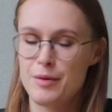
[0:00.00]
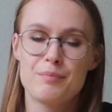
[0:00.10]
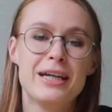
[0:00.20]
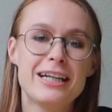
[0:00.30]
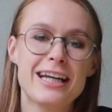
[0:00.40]

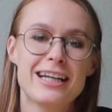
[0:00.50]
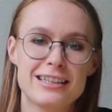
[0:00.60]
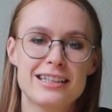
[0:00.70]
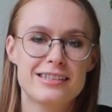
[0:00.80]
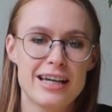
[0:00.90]
Meaning
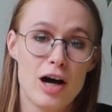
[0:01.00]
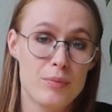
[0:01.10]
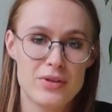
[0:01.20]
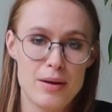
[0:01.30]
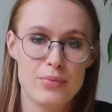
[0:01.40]
they say
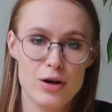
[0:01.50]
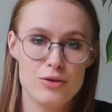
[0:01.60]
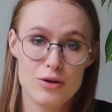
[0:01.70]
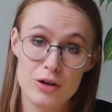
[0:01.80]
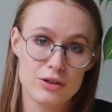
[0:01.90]

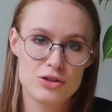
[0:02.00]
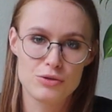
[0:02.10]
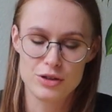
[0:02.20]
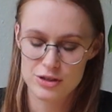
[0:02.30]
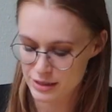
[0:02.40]
up-tempo on the
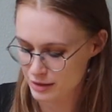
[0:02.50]
shorts.